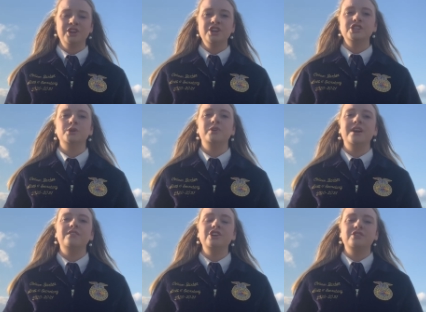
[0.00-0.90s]
So
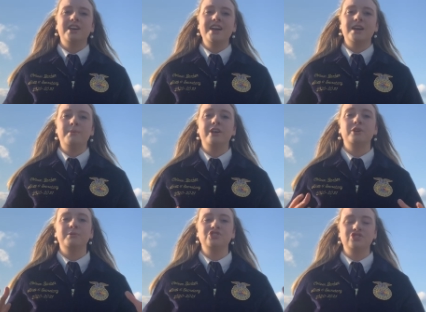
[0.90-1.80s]
whenever you think about the
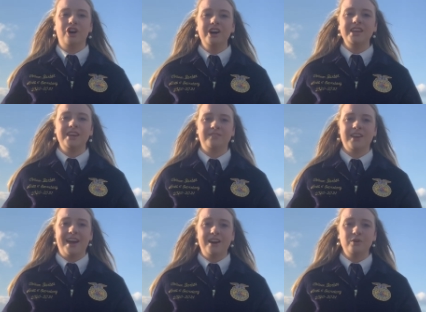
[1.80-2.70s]
majority of
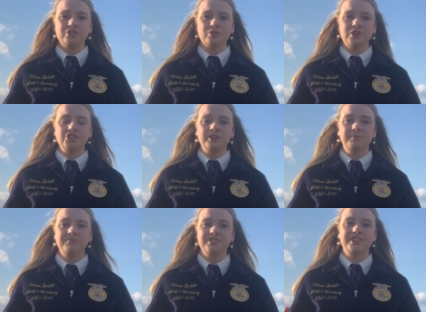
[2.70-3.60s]
cattle in Georgia,
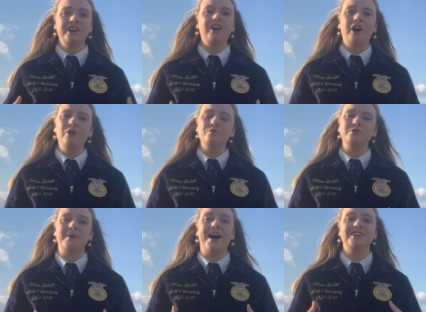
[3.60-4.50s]
they're
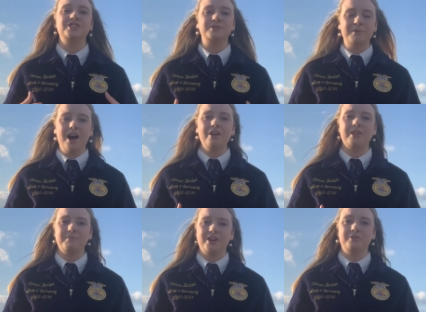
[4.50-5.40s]
owned by a small
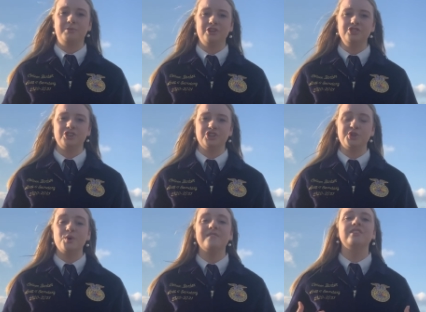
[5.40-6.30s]
amount of producers
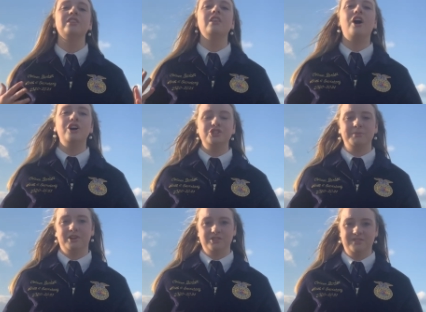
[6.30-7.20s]
who have large
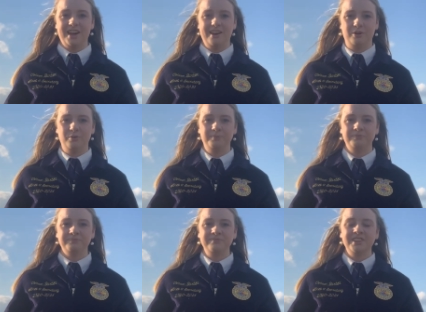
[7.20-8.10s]
amounts of cattle.
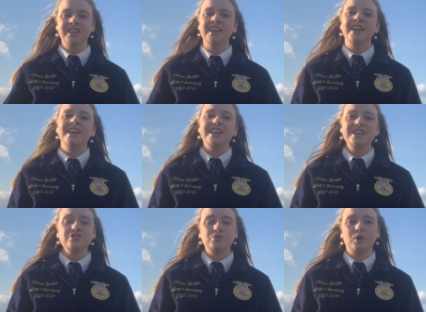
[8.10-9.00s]

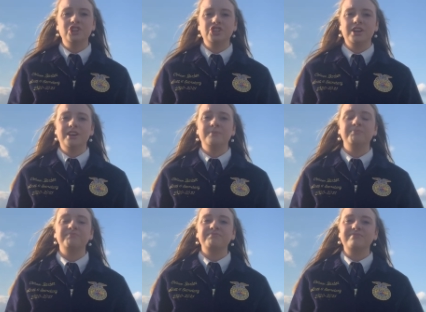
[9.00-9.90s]
In Georgia,
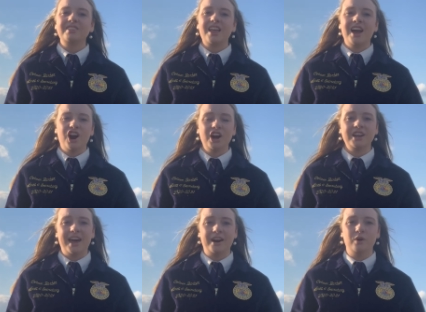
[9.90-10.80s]
our
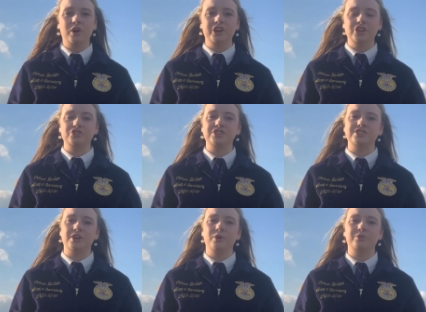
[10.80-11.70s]
cattle are usually
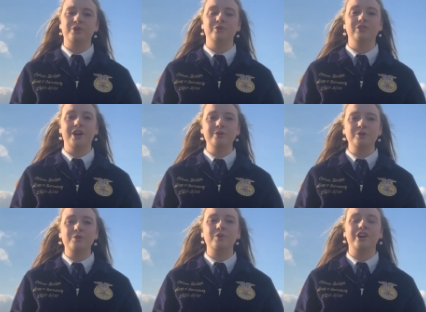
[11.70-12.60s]
sold through
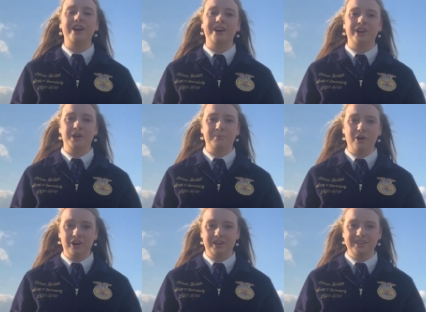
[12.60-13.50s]
local or area
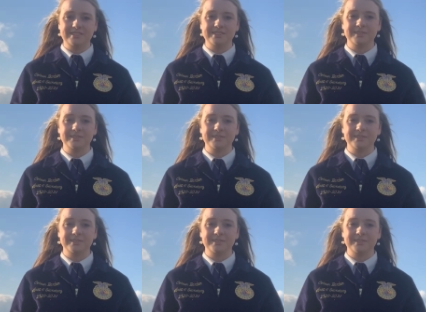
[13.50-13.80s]
markets,